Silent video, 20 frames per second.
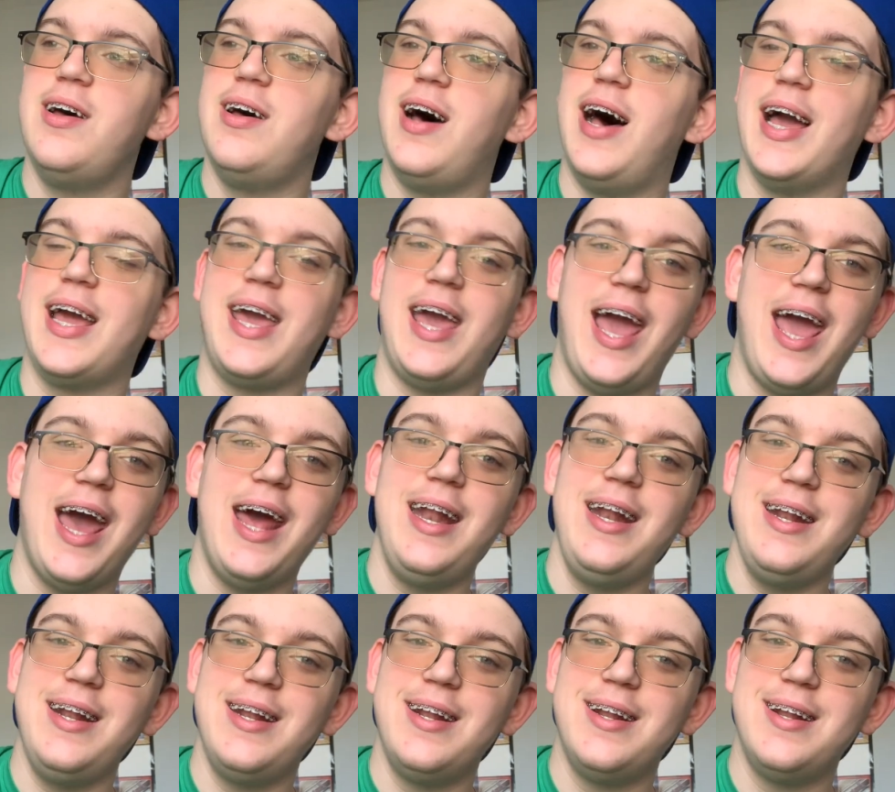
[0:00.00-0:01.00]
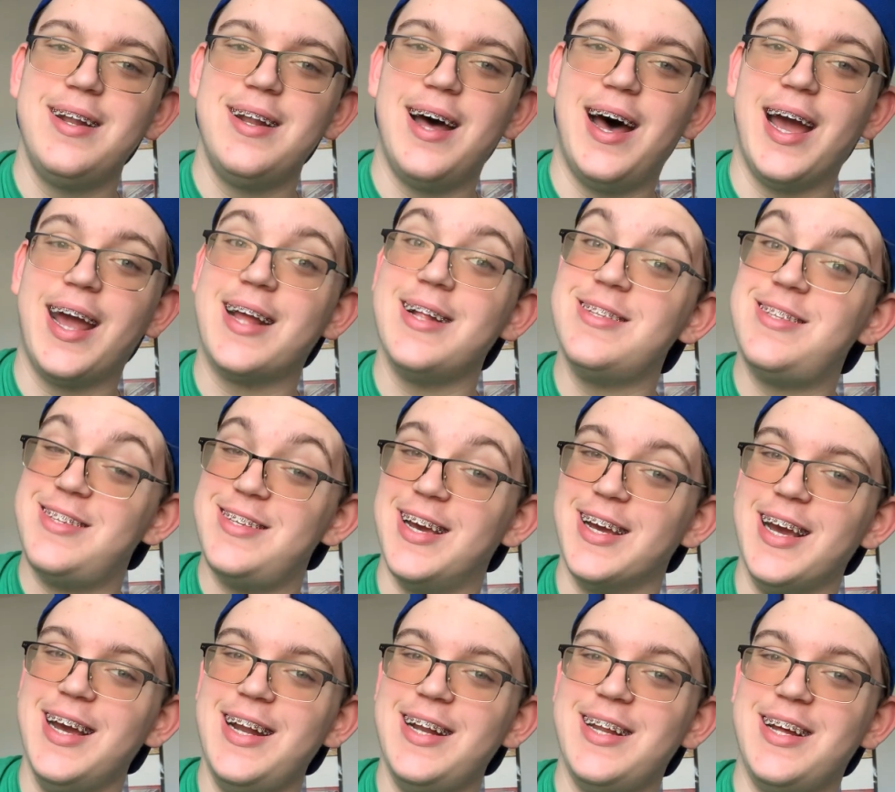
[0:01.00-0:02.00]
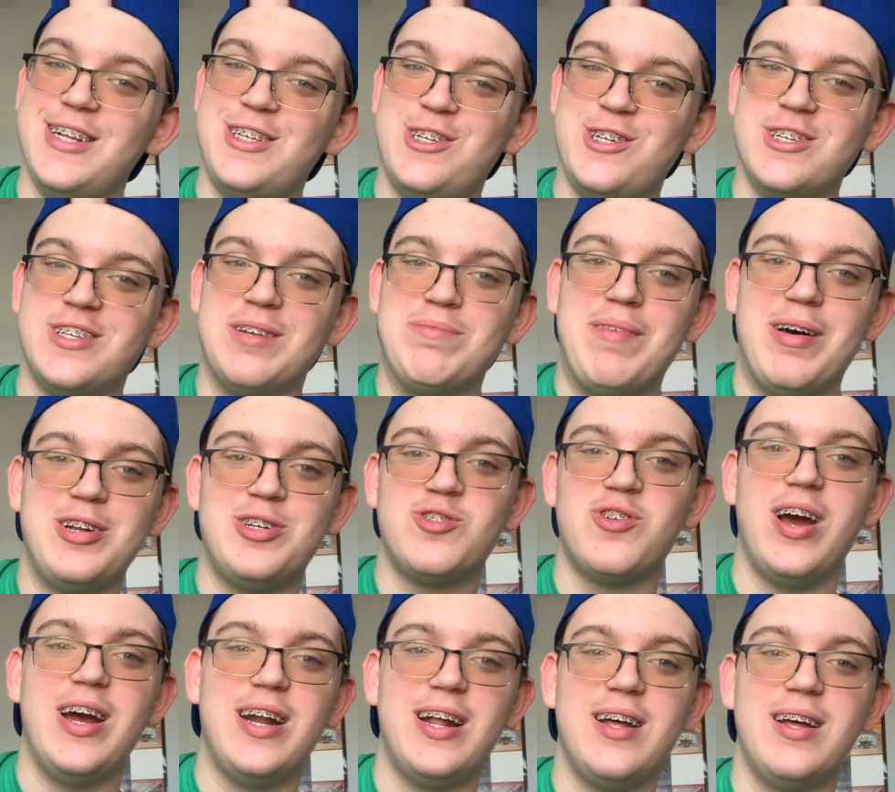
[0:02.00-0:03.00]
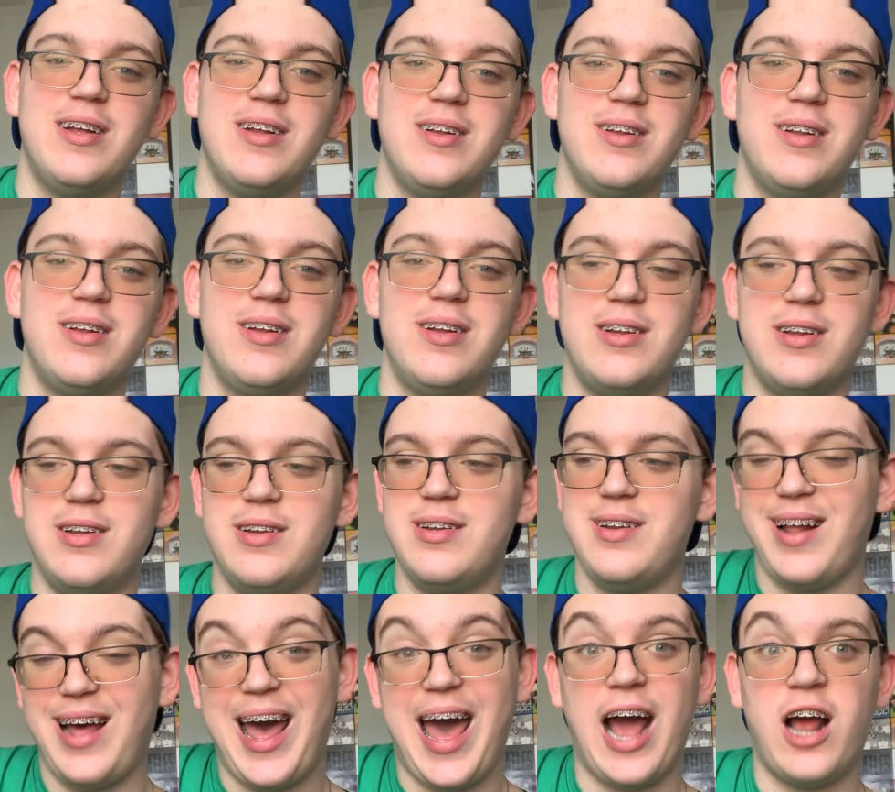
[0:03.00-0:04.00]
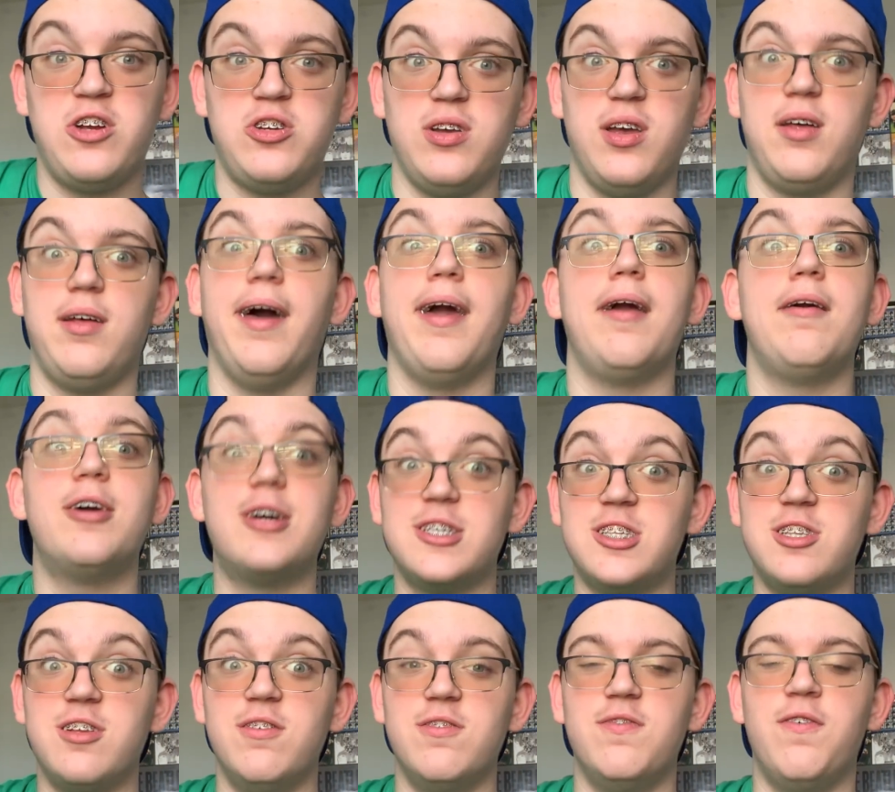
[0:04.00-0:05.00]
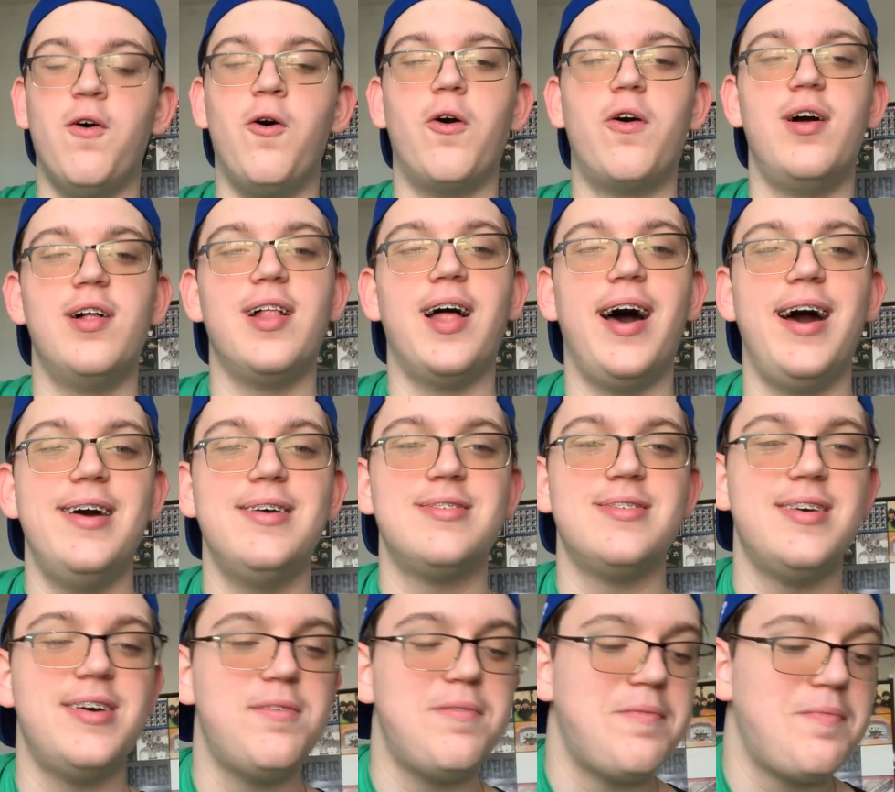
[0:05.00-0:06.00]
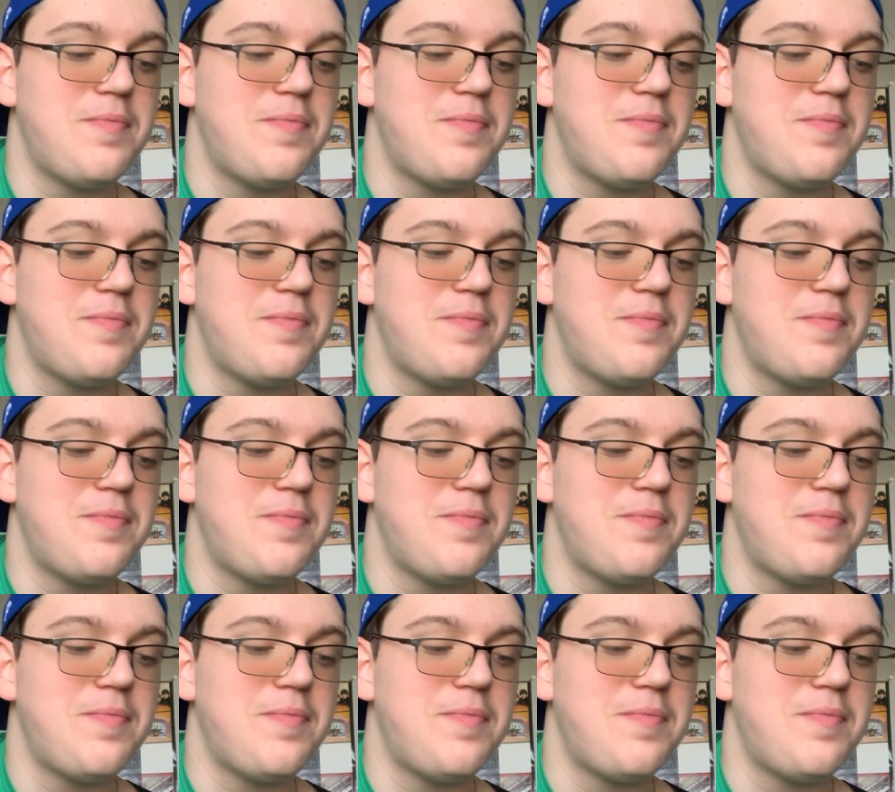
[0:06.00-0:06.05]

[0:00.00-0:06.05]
I can sing it. It's just I'm not trying to actually like vocalize it.